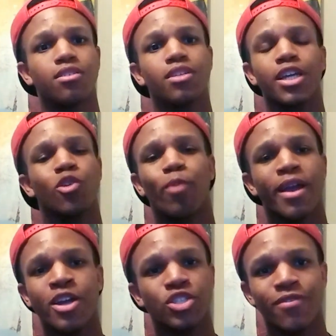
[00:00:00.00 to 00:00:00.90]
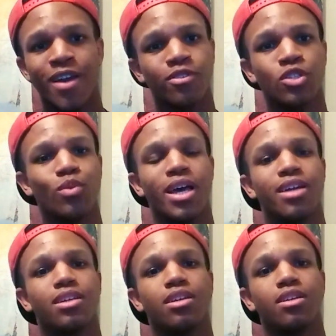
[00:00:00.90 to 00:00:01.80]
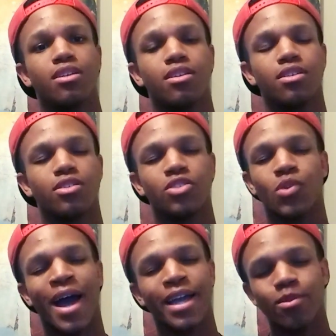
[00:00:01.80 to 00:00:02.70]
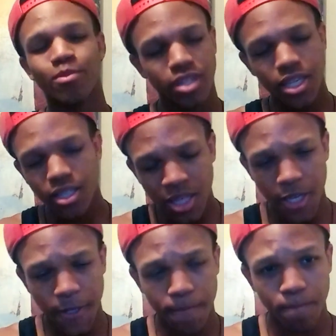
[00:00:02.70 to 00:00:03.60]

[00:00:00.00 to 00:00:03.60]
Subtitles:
Like, no parent should ever have to do that. So I completely